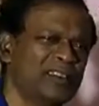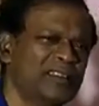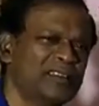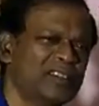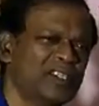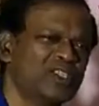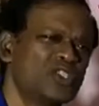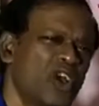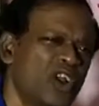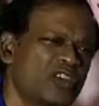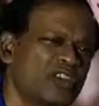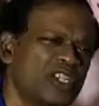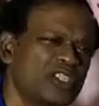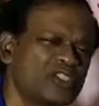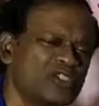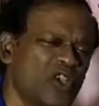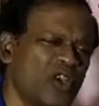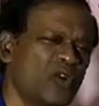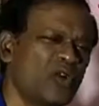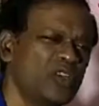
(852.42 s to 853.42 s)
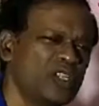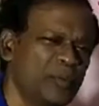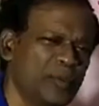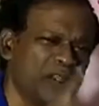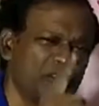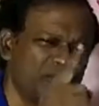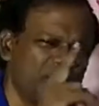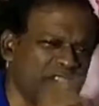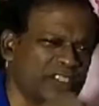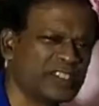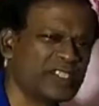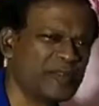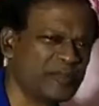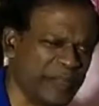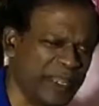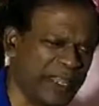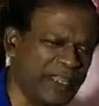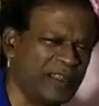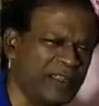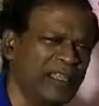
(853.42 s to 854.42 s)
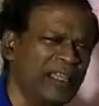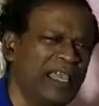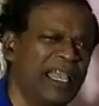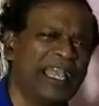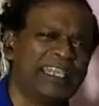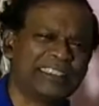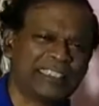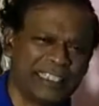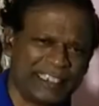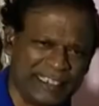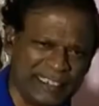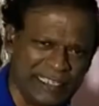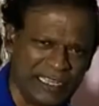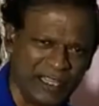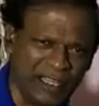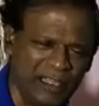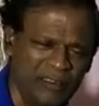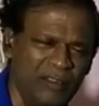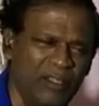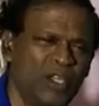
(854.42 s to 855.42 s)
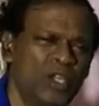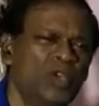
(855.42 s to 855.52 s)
The doctors talk only about the physical brain. As a healer,